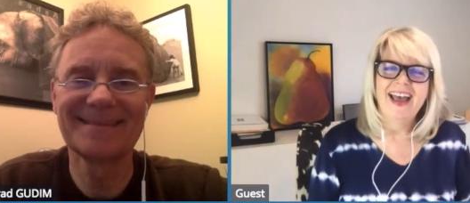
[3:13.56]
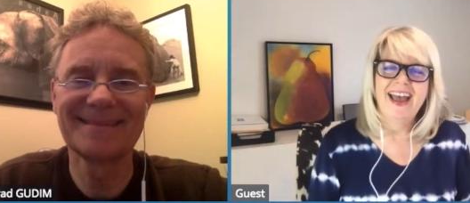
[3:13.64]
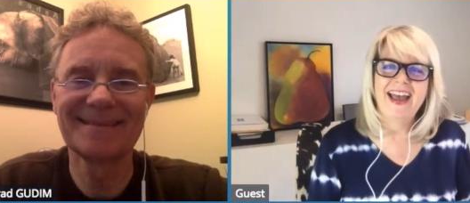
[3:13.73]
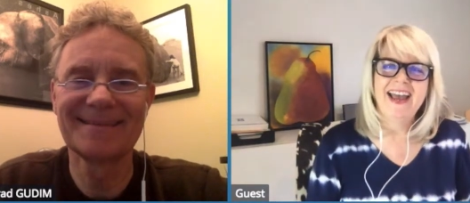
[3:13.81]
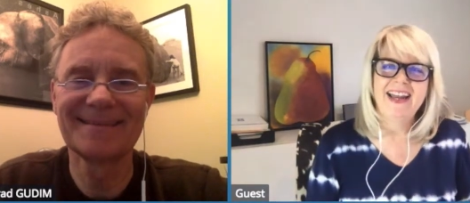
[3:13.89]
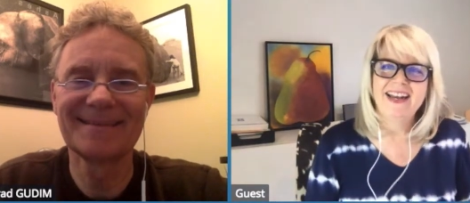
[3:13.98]

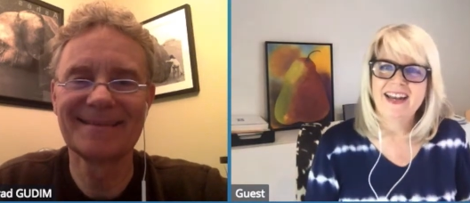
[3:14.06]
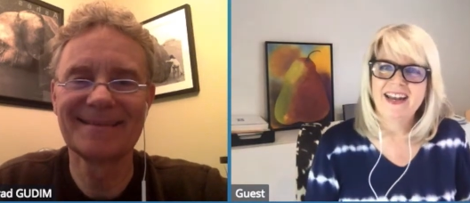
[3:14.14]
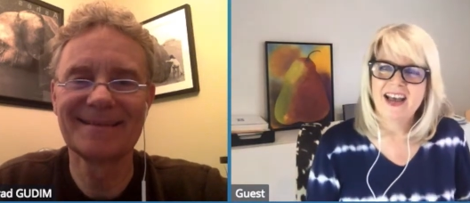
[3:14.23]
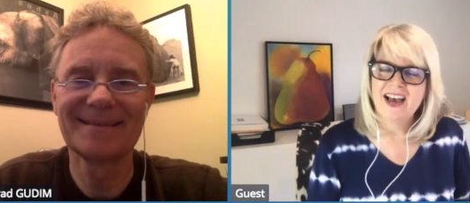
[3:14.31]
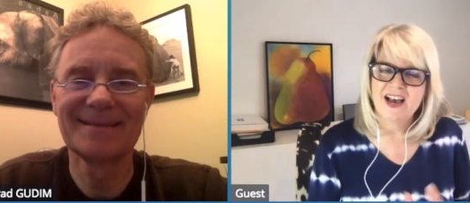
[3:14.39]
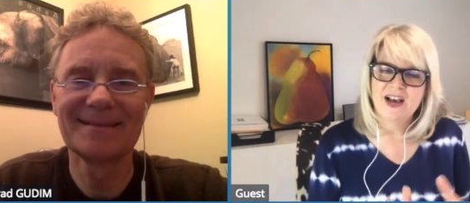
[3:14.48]
Speaker 1: and
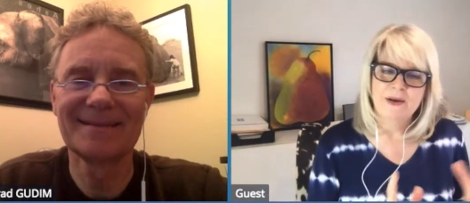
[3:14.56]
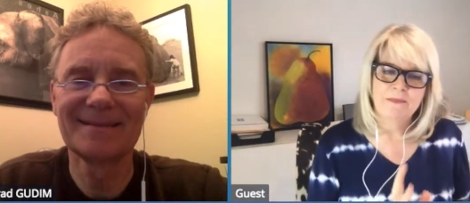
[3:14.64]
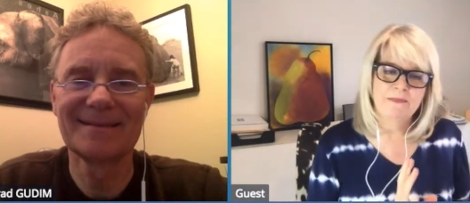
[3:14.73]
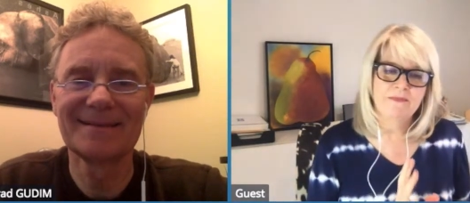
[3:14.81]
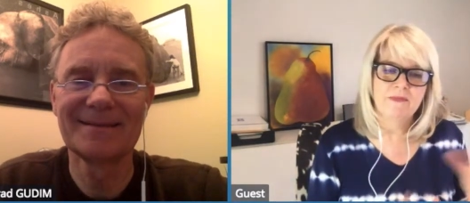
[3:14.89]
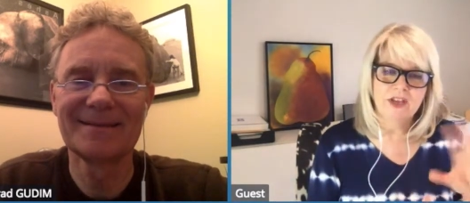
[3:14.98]

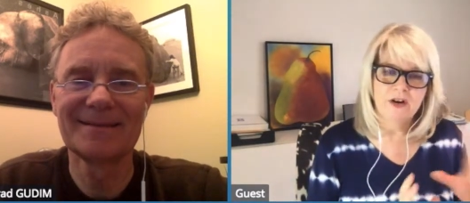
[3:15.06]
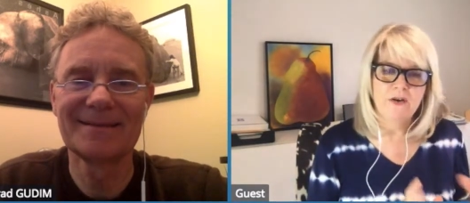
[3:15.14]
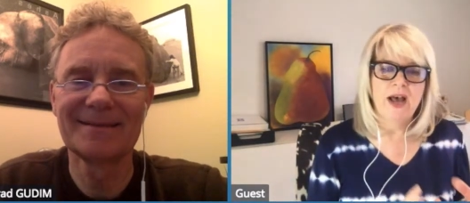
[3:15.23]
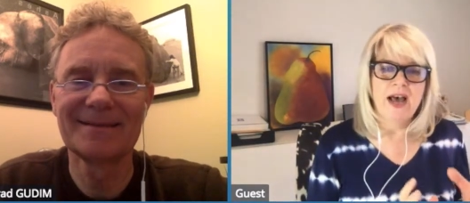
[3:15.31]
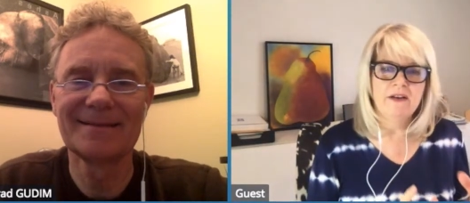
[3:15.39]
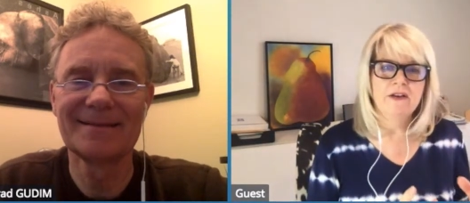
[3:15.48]
um, you know
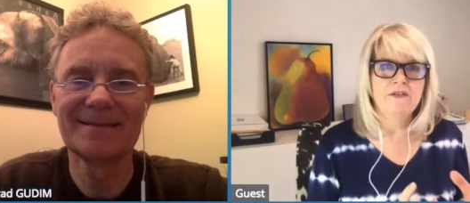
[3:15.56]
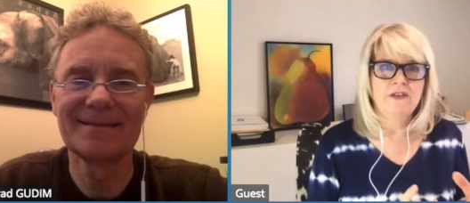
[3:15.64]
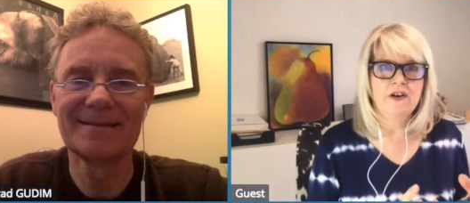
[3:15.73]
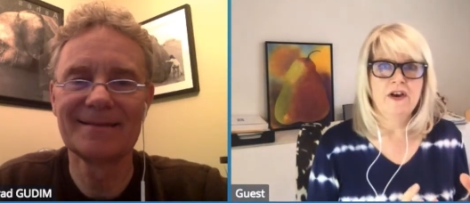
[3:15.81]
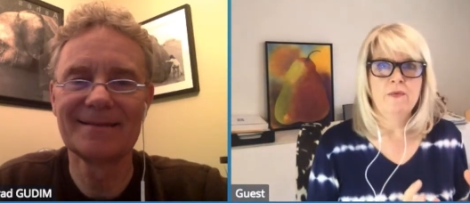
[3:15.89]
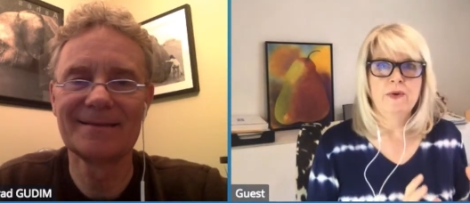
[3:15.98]
how to
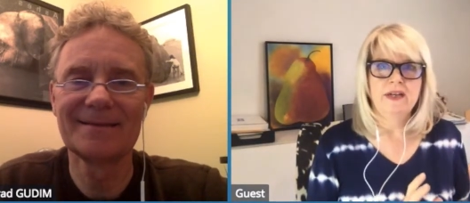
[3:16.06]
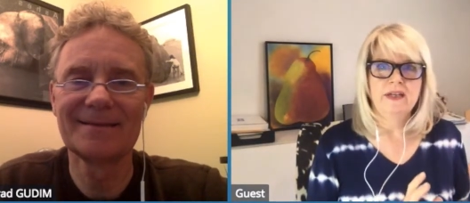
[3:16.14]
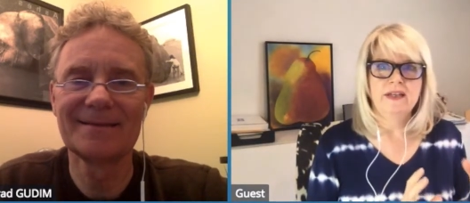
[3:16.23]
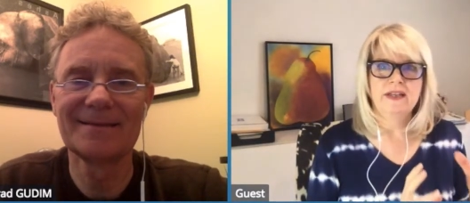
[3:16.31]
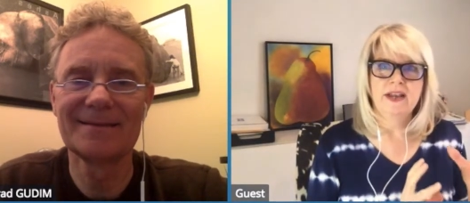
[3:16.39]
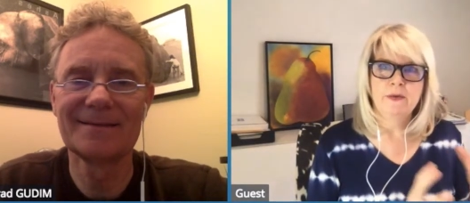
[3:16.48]
figure out what
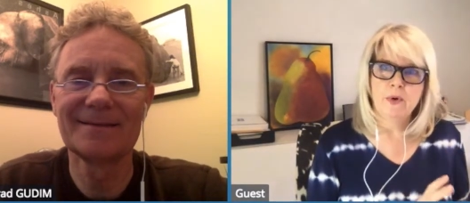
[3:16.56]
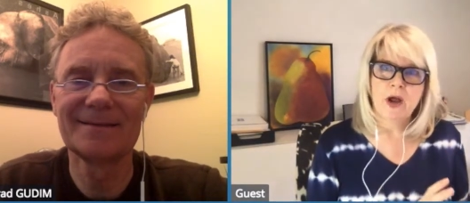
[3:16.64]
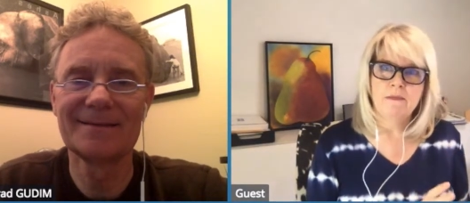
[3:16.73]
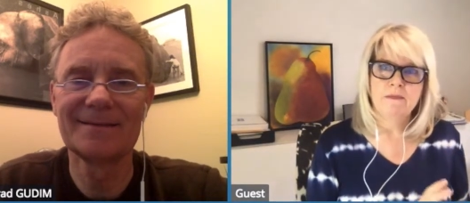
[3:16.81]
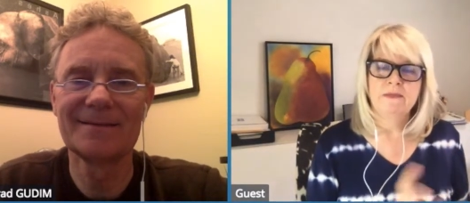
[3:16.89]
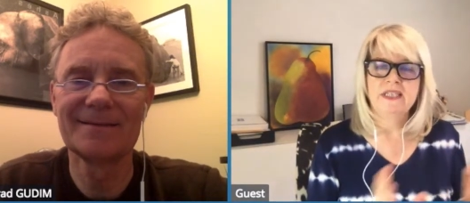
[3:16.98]
their
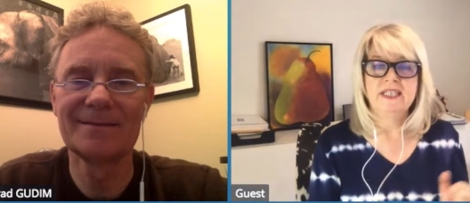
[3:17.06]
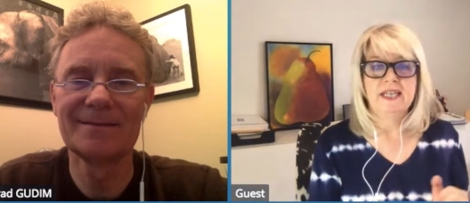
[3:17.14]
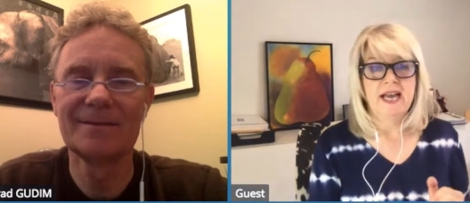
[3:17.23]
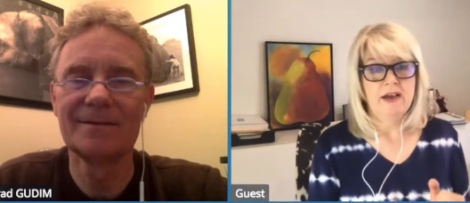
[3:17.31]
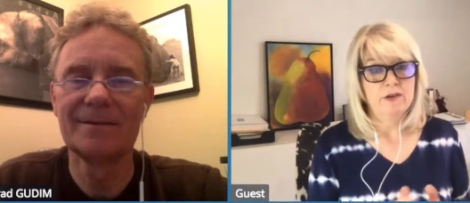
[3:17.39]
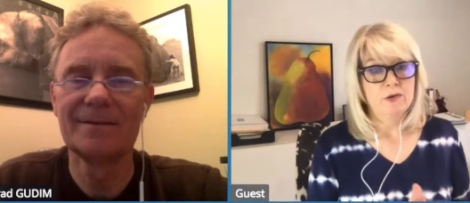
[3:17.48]
problem is and
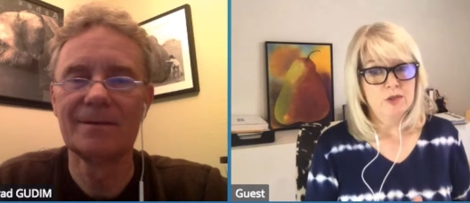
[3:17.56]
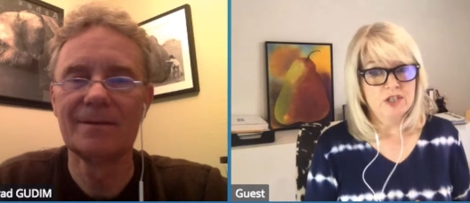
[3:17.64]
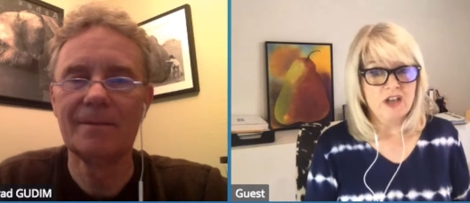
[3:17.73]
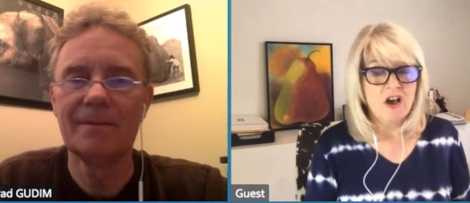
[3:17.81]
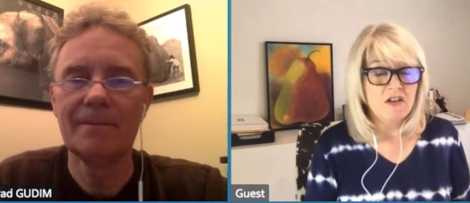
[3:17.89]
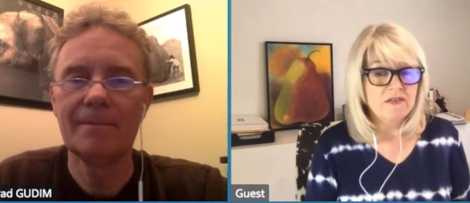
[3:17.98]
how you
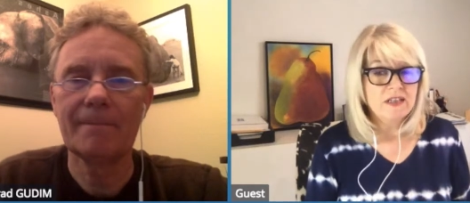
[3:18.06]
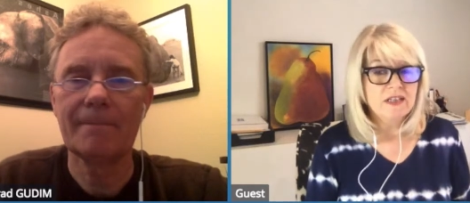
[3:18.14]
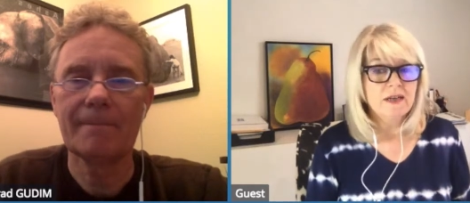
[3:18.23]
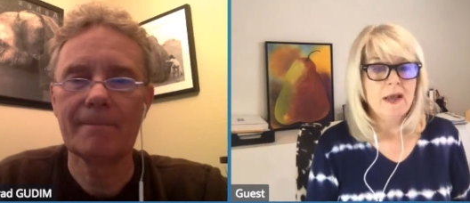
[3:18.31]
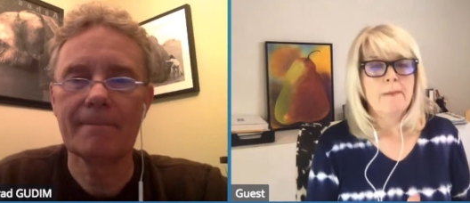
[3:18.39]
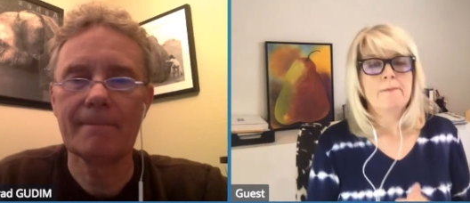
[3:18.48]
solve it
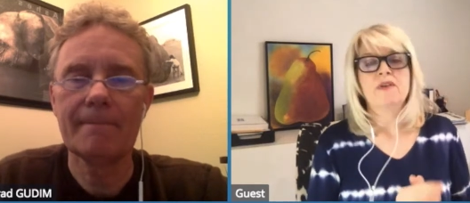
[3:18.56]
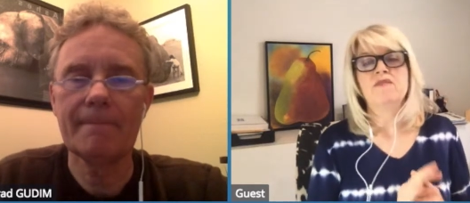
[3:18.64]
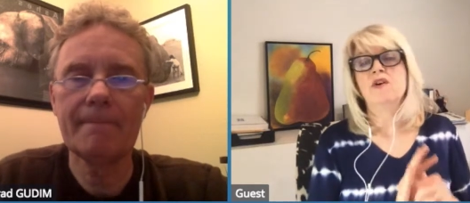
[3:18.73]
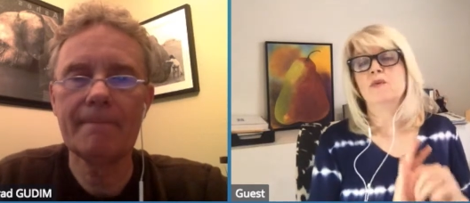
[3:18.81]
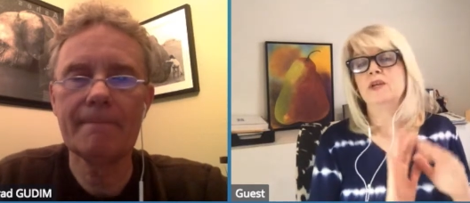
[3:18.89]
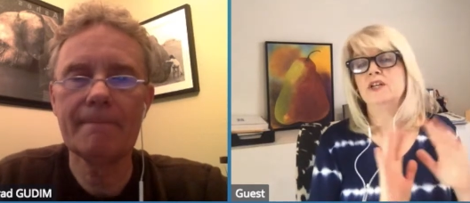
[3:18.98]

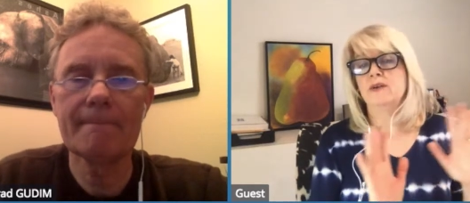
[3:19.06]
before we do